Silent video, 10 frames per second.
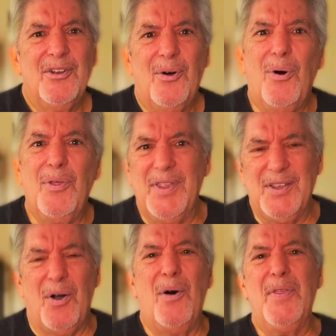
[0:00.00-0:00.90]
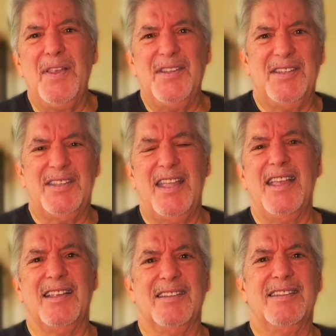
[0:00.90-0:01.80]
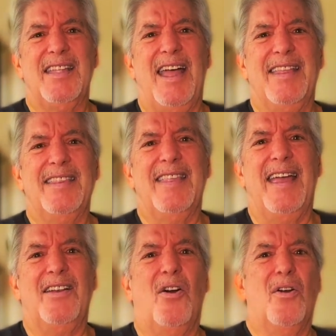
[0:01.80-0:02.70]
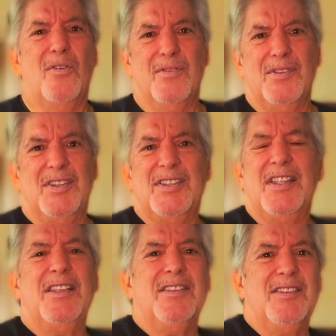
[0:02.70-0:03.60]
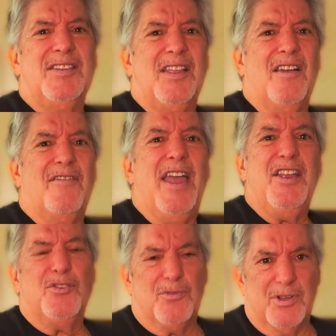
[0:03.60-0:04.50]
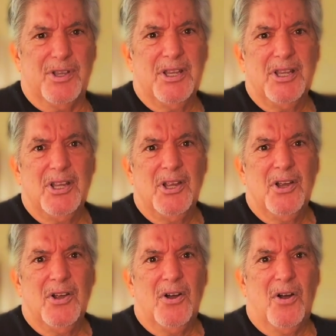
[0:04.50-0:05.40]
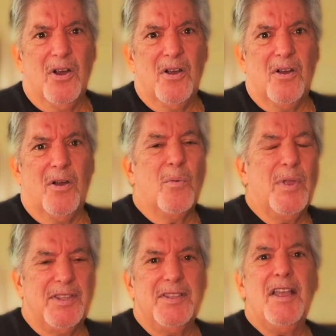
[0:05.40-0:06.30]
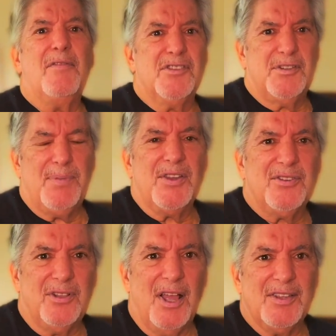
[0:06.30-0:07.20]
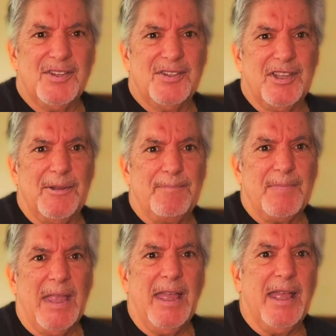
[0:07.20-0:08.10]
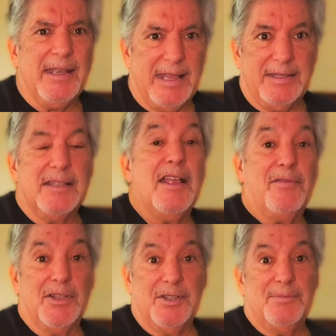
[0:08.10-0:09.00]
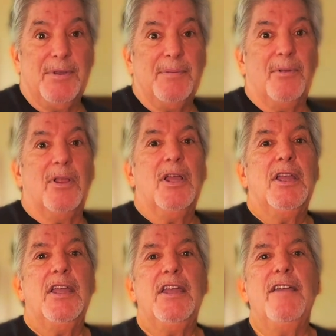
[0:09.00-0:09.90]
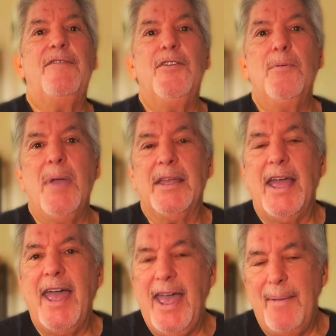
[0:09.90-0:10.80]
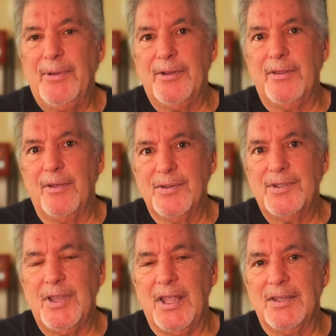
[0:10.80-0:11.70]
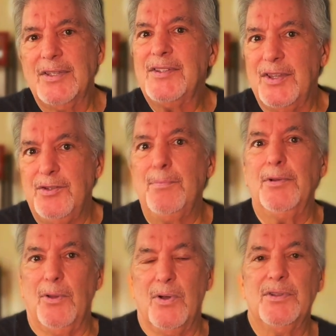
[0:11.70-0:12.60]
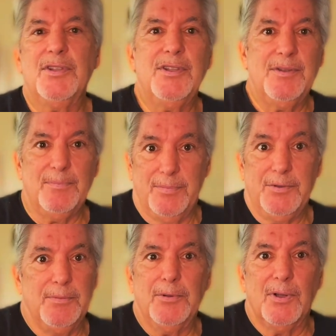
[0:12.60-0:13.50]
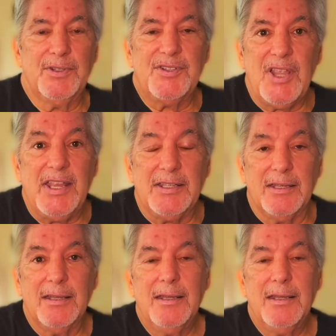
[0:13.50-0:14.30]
all these things that are sins of hatred are what the devil specializes in, and the devil and his people. If you make a habit of those things, it says you belong to Satan.